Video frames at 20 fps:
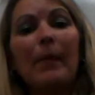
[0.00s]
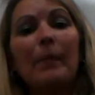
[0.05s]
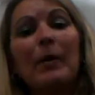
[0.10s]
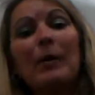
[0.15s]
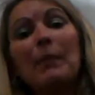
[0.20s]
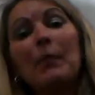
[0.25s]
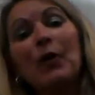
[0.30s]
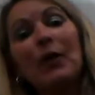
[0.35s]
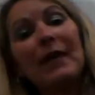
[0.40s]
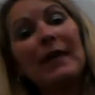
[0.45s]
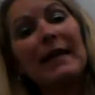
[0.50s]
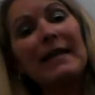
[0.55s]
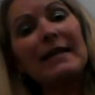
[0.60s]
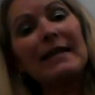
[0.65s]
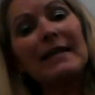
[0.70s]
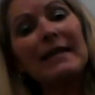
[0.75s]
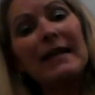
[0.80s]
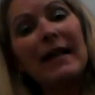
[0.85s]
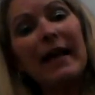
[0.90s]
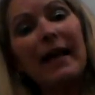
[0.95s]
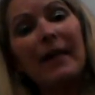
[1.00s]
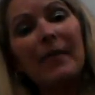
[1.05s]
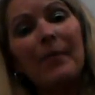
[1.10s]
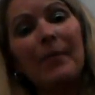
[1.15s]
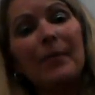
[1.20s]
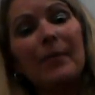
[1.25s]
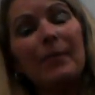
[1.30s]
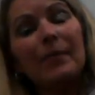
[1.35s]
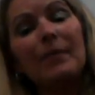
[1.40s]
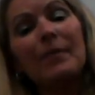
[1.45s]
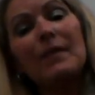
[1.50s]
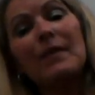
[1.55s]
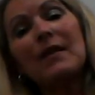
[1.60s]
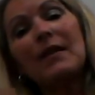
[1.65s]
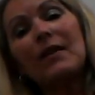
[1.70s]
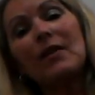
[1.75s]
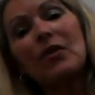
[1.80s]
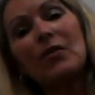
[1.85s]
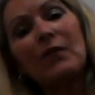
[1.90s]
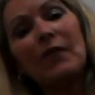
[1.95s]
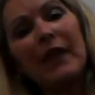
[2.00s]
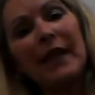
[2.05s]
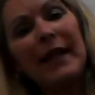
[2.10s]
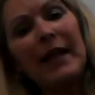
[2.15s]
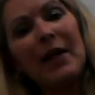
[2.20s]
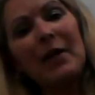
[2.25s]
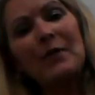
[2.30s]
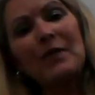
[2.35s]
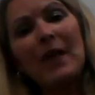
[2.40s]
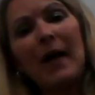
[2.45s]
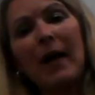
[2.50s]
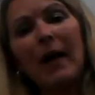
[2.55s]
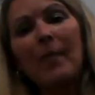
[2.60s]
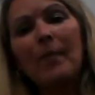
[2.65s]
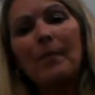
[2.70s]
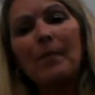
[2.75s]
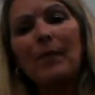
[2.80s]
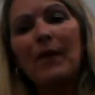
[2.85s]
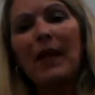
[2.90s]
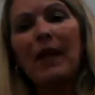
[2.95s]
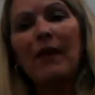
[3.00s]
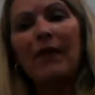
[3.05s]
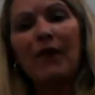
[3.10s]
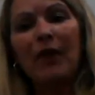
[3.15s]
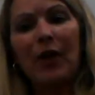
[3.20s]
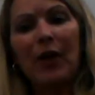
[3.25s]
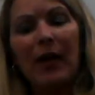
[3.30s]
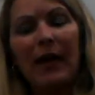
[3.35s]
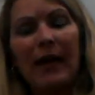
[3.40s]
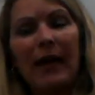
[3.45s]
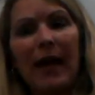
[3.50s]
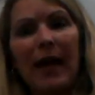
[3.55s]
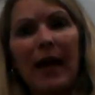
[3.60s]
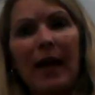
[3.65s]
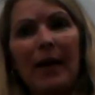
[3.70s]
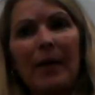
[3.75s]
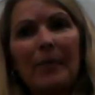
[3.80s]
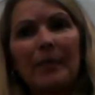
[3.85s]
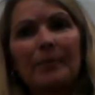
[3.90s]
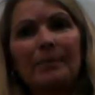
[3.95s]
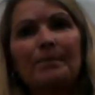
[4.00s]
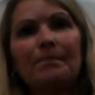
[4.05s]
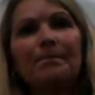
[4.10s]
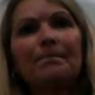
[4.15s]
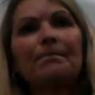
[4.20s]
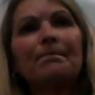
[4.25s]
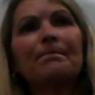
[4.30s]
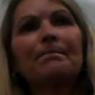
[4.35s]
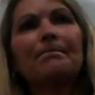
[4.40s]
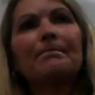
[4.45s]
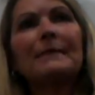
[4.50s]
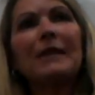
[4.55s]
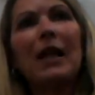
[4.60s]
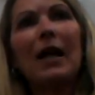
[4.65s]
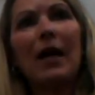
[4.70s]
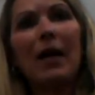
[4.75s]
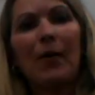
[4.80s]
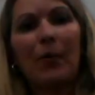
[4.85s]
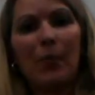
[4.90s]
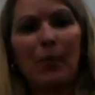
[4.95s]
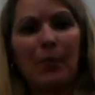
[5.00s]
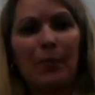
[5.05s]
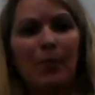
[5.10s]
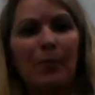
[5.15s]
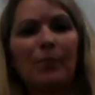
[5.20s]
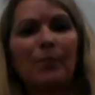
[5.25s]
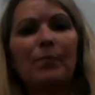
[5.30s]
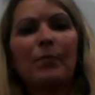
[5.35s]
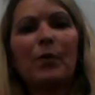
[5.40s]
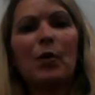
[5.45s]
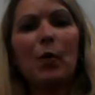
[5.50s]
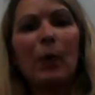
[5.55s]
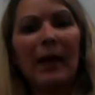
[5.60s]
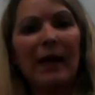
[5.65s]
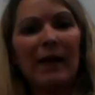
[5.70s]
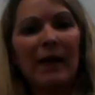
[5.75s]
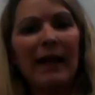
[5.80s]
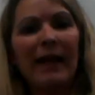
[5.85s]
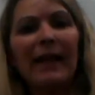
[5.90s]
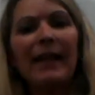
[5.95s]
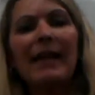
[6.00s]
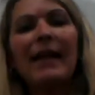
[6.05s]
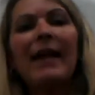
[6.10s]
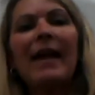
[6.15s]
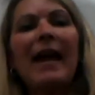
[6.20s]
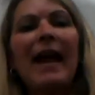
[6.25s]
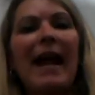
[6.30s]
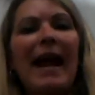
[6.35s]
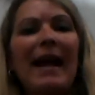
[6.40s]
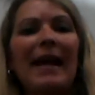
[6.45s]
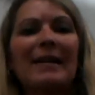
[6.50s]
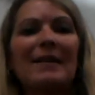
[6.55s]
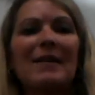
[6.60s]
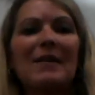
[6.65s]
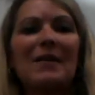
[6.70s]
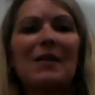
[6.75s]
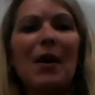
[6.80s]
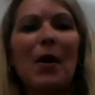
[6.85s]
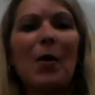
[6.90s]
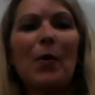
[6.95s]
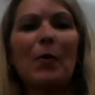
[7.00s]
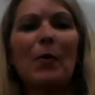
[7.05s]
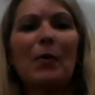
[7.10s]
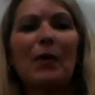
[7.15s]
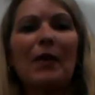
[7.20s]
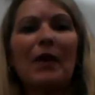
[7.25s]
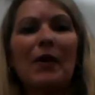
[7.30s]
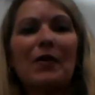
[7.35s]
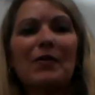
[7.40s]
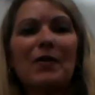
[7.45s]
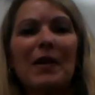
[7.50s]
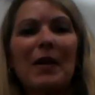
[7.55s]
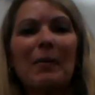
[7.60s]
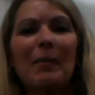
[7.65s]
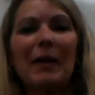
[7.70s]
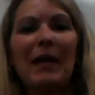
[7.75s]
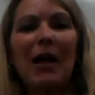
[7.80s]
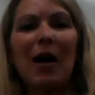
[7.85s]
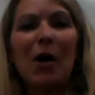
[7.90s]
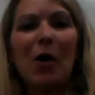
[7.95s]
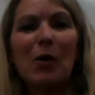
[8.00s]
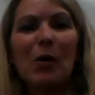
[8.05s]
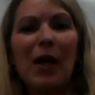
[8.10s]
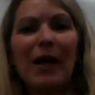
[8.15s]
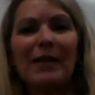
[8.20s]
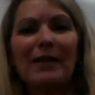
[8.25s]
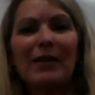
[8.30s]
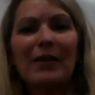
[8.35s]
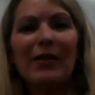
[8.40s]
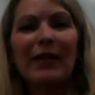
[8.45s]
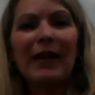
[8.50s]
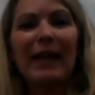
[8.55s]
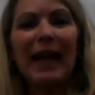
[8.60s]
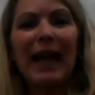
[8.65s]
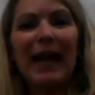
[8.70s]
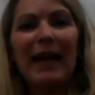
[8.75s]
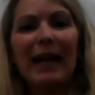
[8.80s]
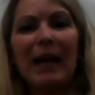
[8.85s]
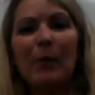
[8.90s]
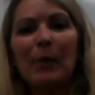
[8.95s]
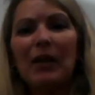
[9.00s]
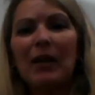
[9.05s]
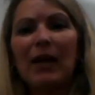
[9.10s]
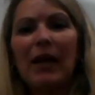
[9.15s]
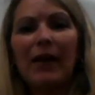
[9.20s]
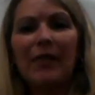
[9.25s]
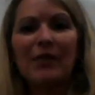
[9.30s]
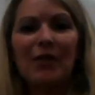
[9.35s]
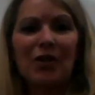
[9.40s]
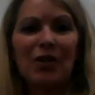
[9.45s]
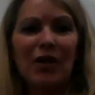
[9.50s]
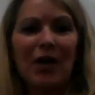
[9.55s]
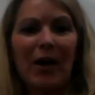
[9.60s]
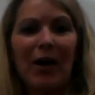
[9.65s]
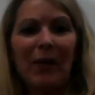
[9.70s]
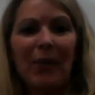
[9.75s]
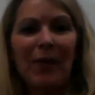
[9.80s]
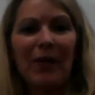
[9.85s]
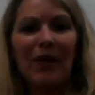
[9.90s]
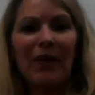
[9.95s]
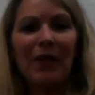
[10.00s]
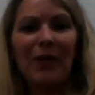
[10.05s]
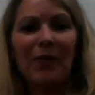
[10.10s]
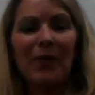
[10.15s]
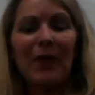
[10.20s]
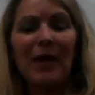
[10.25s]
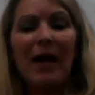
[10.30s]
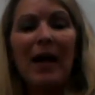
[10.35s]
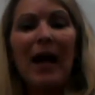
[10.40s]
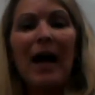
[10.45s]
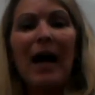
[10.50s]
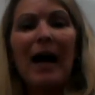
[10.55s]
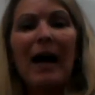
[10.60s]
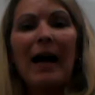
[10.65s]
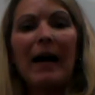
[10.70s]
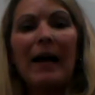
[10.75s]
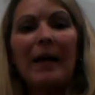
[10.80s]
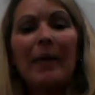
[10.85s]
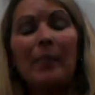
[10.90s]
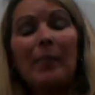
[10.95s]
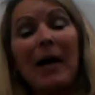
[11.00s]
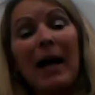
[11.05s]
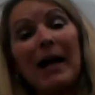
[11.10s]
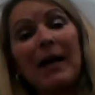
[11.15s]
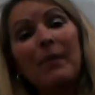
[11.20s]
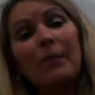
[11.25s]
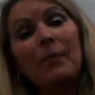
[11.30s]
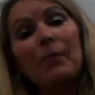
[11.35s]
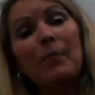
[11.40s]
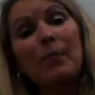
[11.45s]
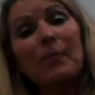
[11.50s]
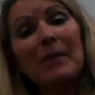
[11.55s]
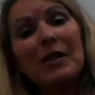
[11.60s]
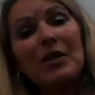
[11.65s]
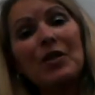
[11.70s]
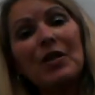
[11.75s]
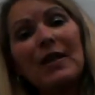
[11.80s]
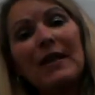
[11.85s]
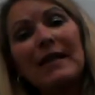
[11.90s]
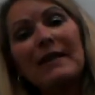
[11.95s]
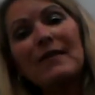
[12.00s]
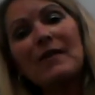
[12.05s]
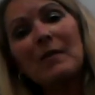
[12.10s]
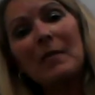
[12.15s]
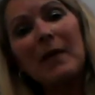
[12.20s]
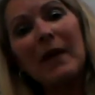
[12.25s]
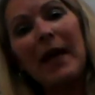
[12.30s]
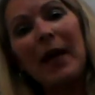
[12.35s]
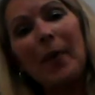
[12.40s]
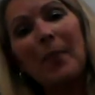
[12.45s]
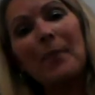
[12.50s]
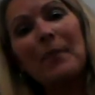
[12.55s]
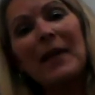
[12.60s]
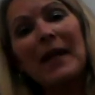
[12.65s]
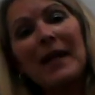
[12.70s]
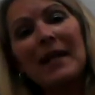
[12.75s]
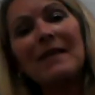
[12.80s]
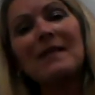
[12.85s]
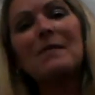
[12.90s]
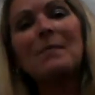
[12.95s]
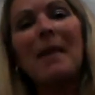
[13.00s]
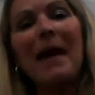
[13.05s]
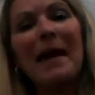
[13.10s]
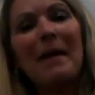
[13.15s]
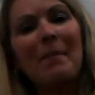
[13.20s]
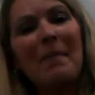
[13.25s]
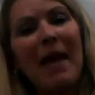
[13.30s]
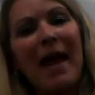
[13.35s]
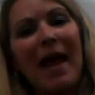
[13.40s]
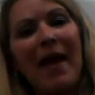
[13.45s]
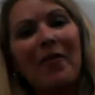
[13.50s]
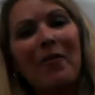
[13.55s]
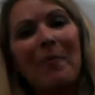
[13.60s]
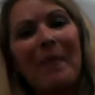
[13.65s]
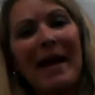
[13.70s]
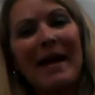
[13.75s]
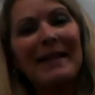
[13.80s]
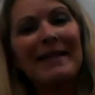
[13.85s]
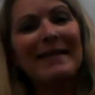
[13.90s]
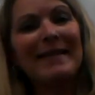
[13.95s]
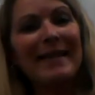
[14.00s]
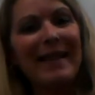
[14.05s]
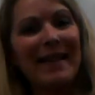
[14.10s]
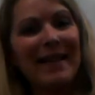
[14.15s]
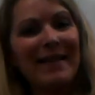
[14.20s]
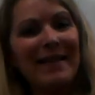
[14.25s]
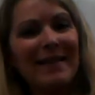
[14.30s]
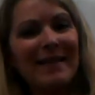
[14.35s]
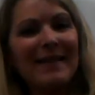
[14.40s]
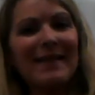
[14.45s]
um, be putting these um, the new videos up very um, uh, quickly. And so there's going to be a whole lot to look at, and I would love to share it with you. Um, my mission is to help kids make math make sense.